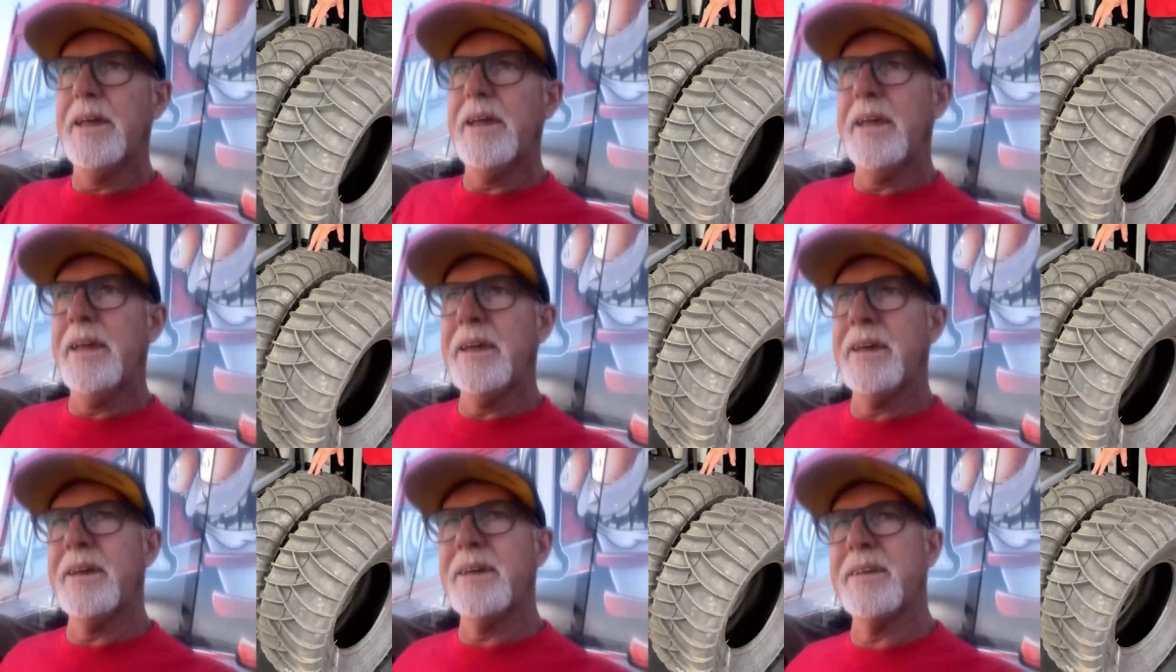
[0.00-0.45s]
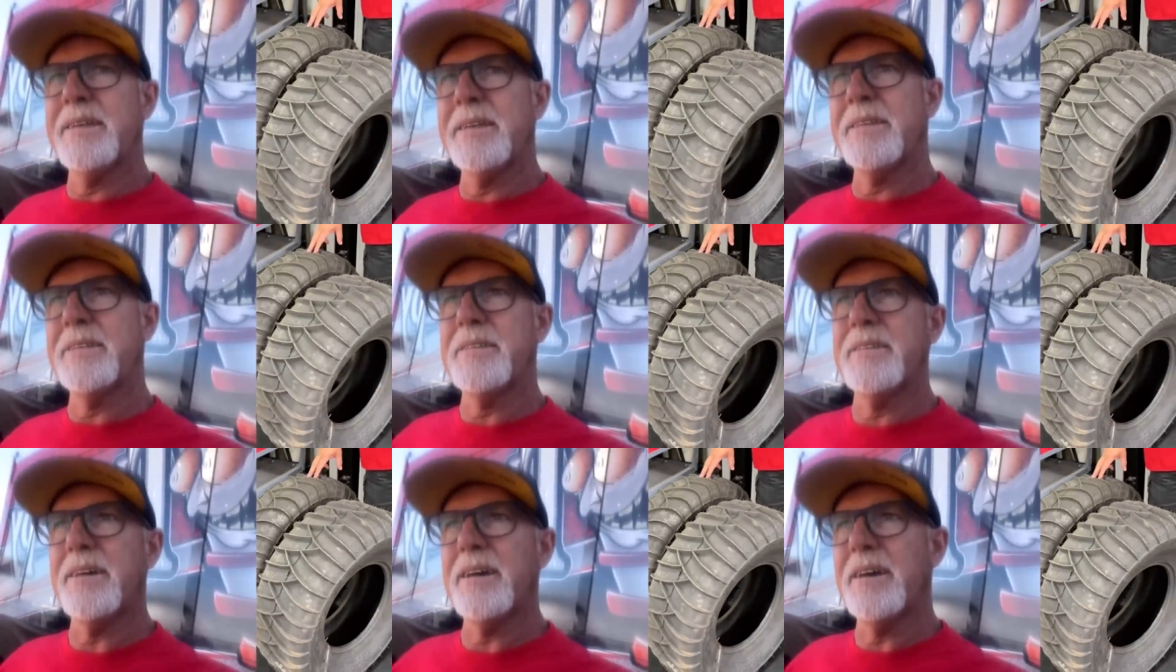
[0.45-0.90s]

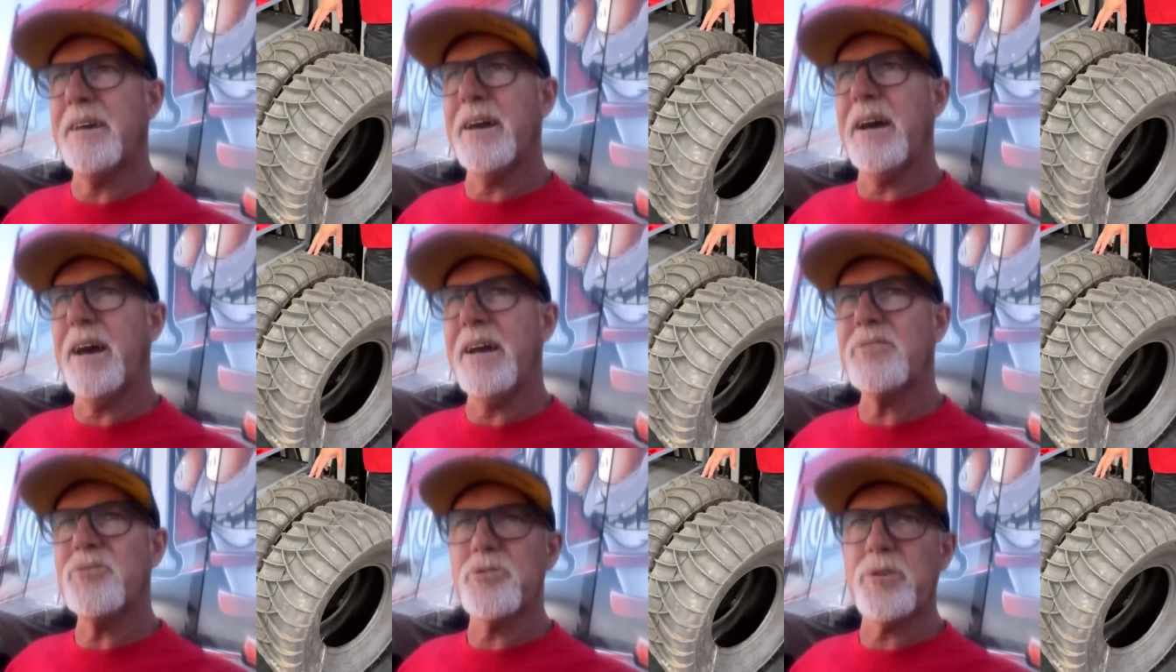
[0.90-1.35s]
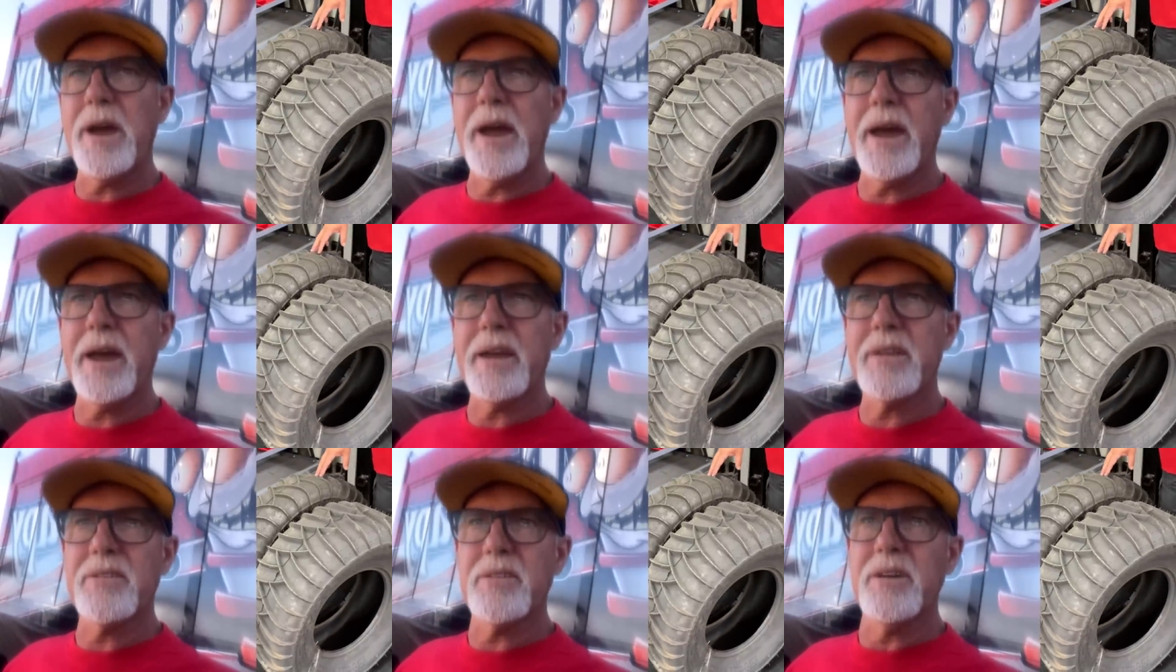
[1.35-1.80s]
And I
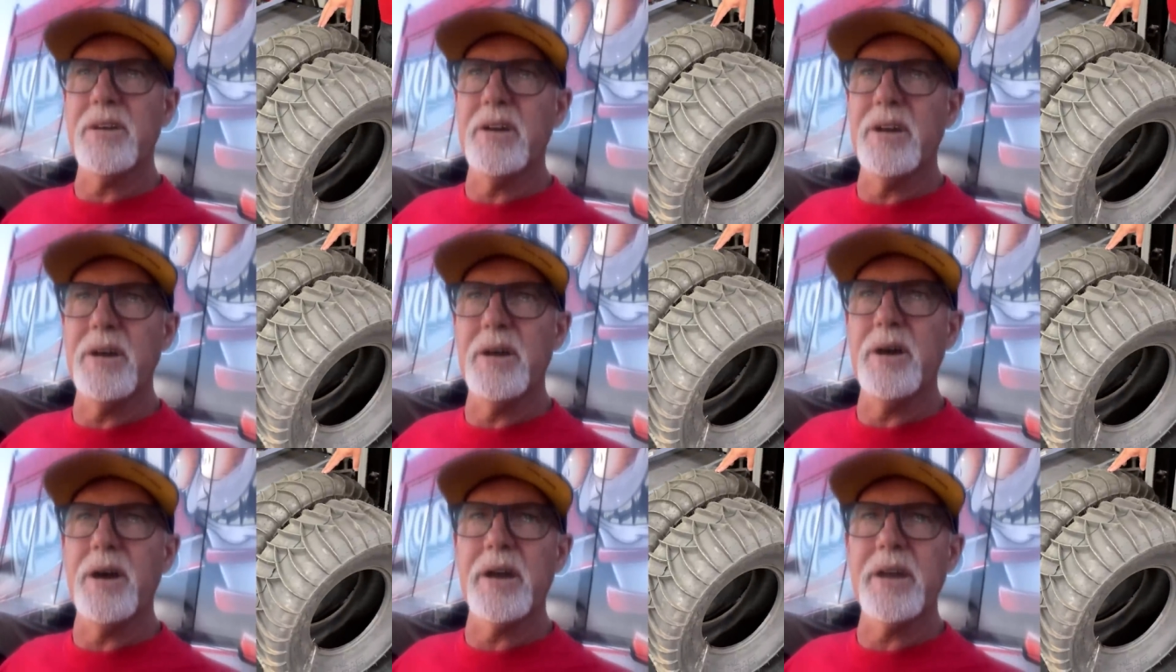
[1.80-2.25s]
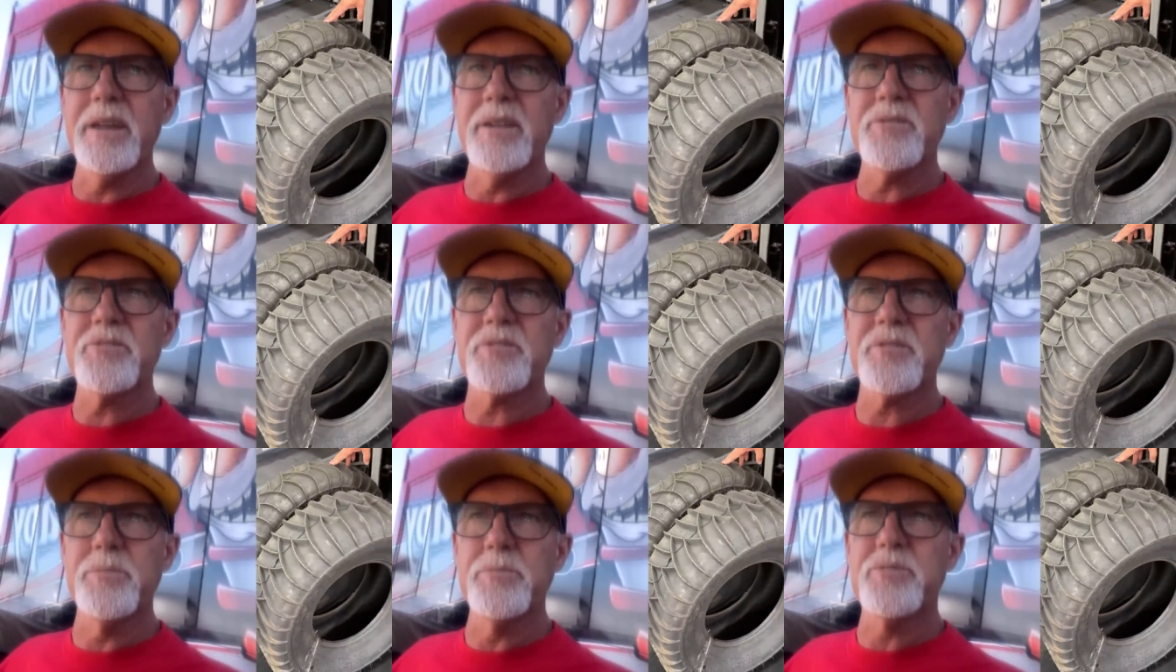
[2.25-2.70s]
dragged
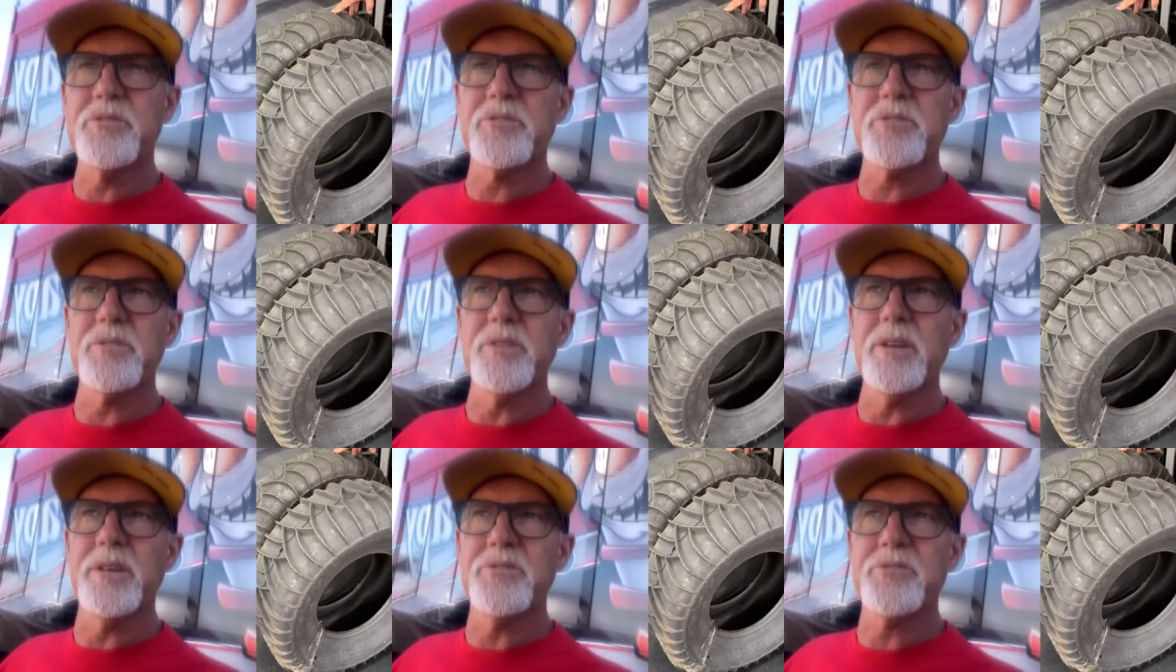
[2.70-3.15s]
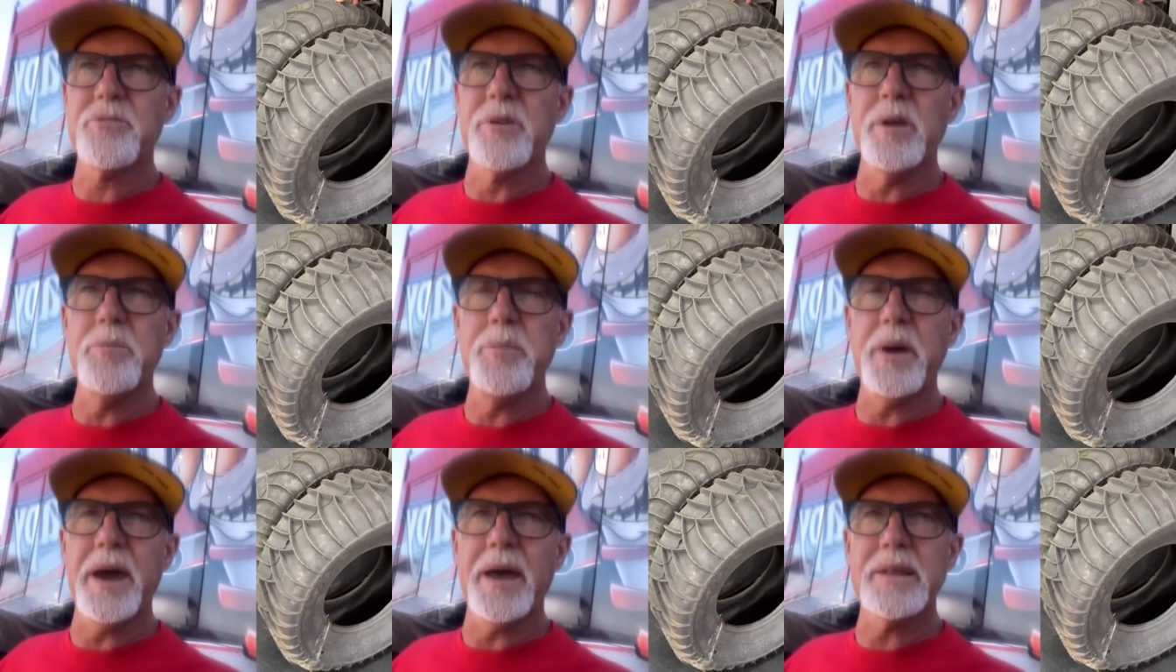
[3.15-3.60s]
against some
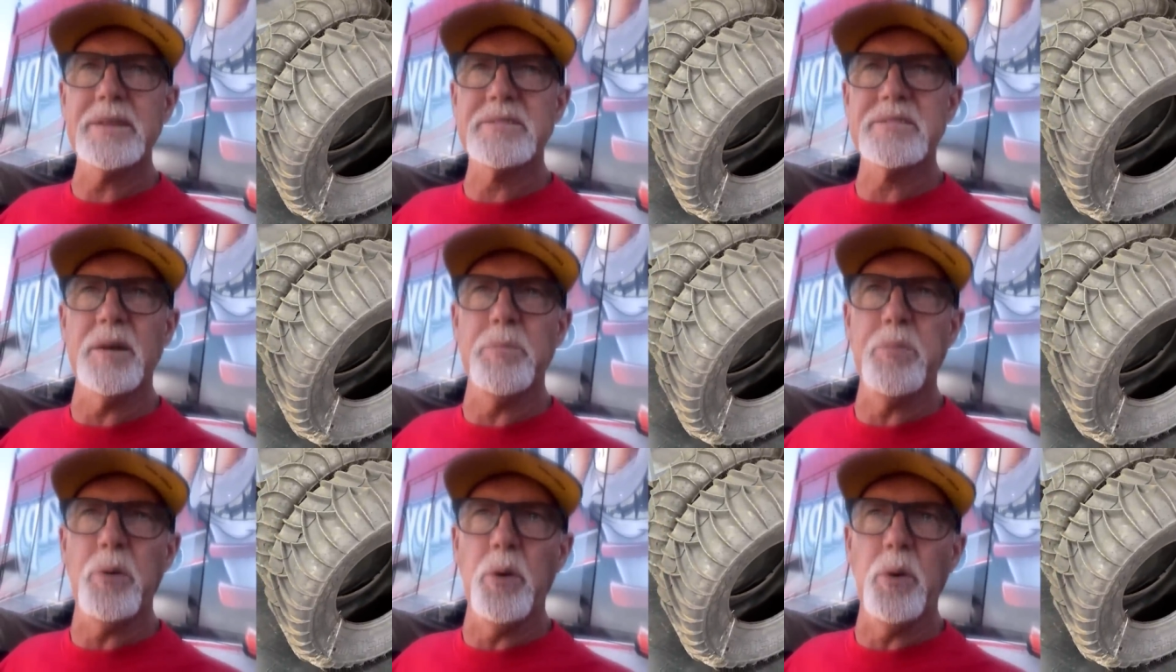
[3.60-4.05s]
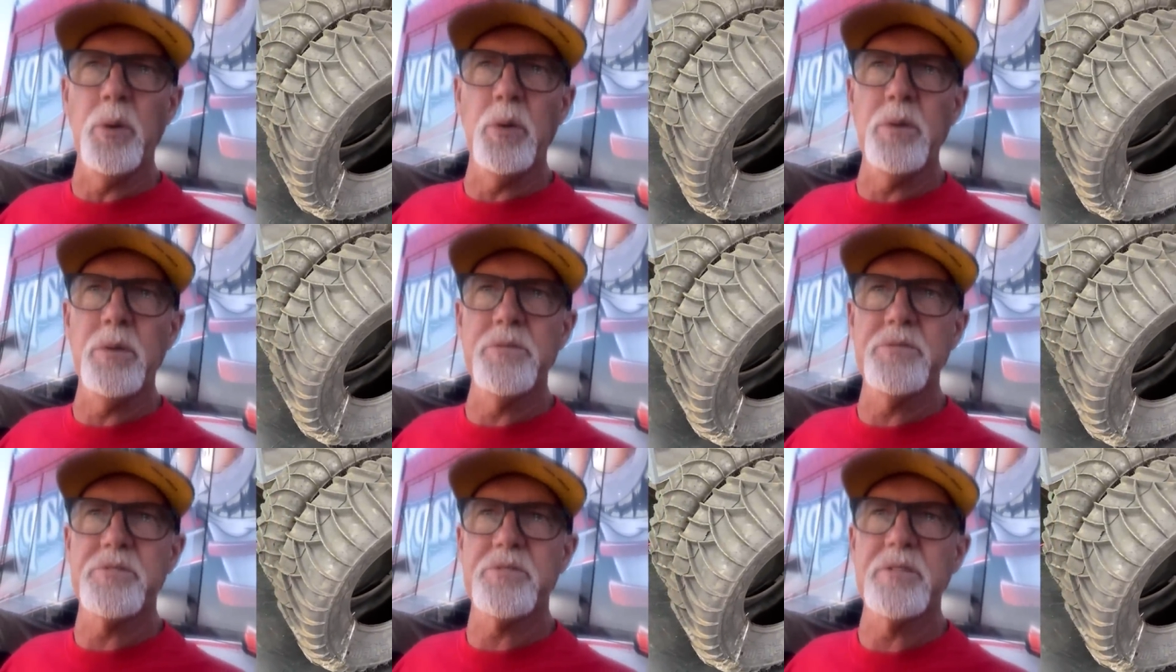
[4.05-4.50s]
straight paddles up
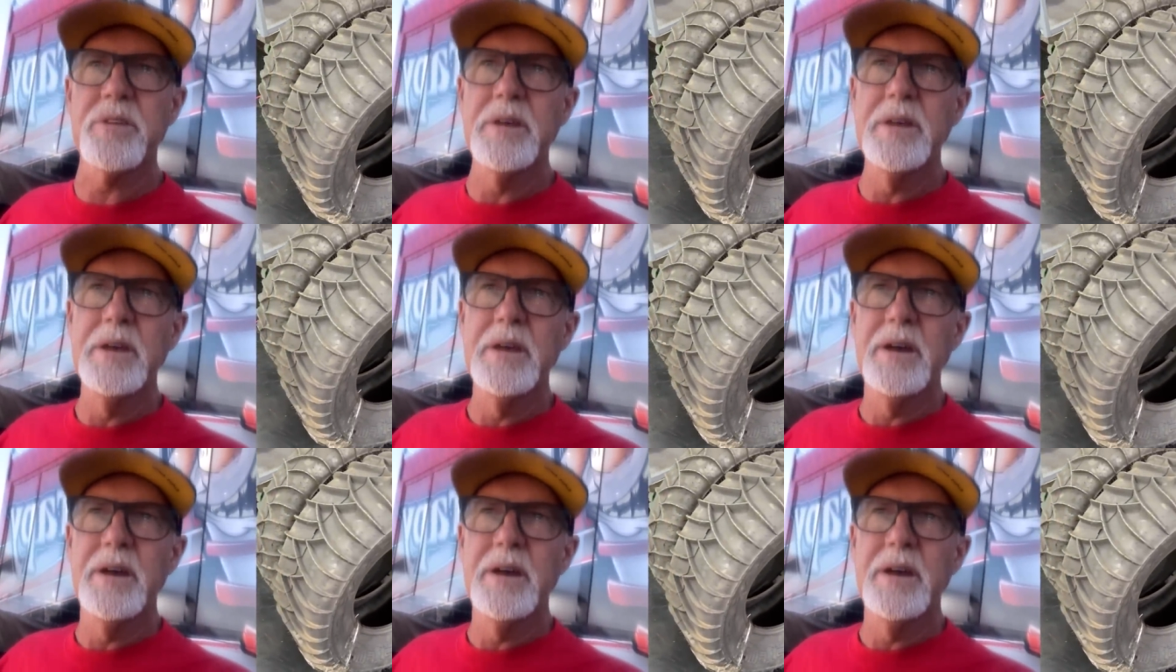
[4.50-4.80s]
olds.